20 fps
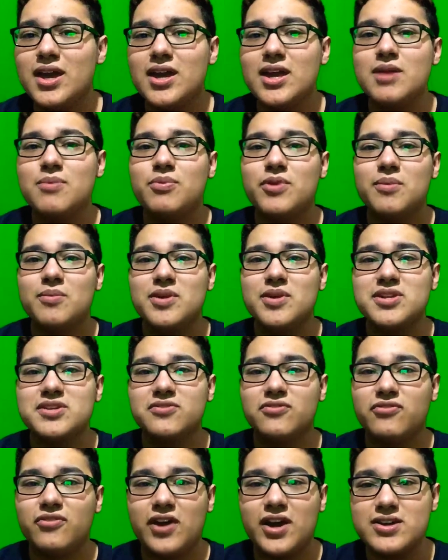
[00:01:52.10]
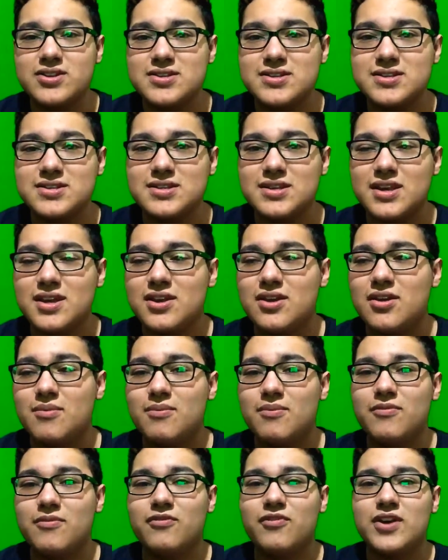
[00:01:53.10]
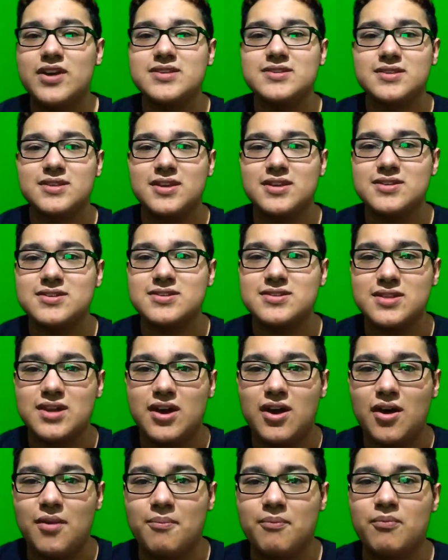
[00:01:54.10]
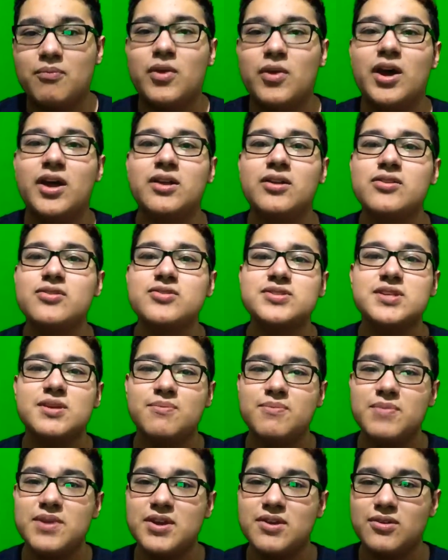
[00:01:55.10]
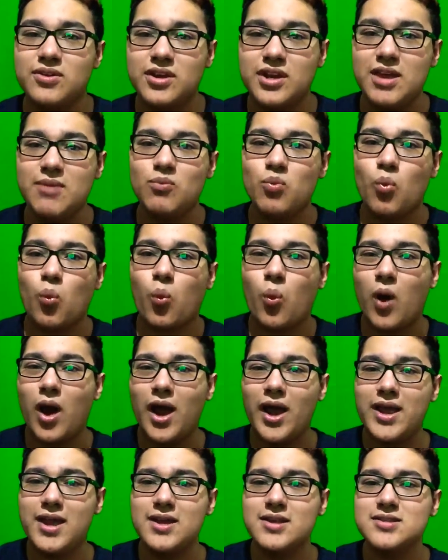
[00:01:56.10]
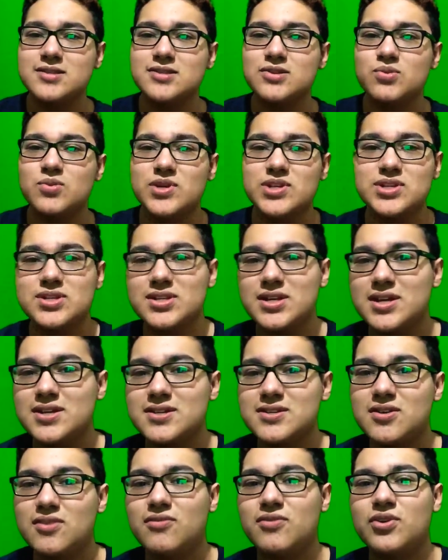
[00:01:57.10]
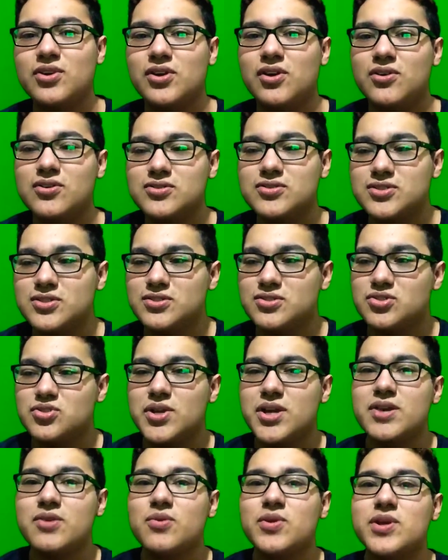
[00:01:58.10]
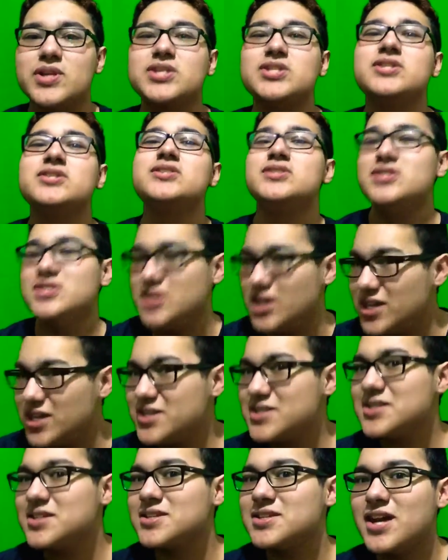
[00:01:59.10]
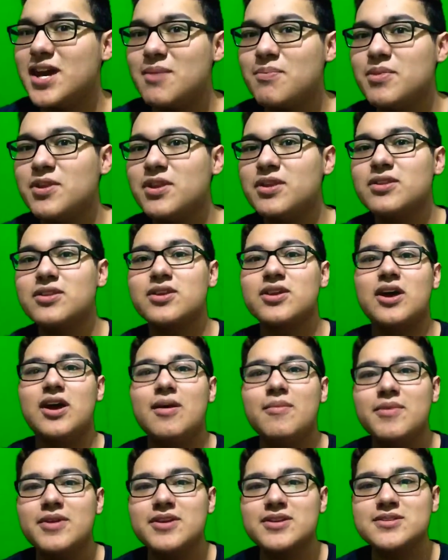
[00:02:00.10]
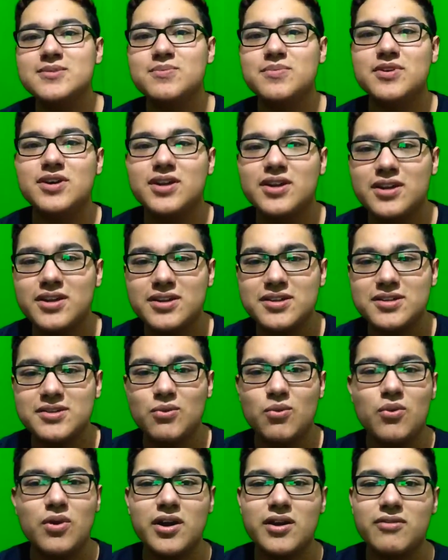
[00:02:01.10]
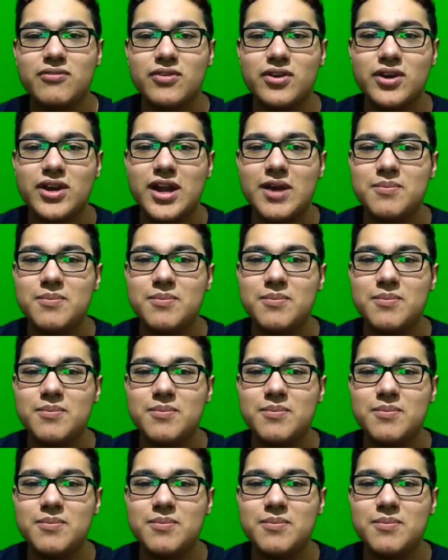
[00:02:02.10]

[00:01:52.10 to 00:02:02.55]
he pretty much fights against another symbiote named Riot, which takes over Carlton Drake, which doesn't happen in the comics, but whatever, it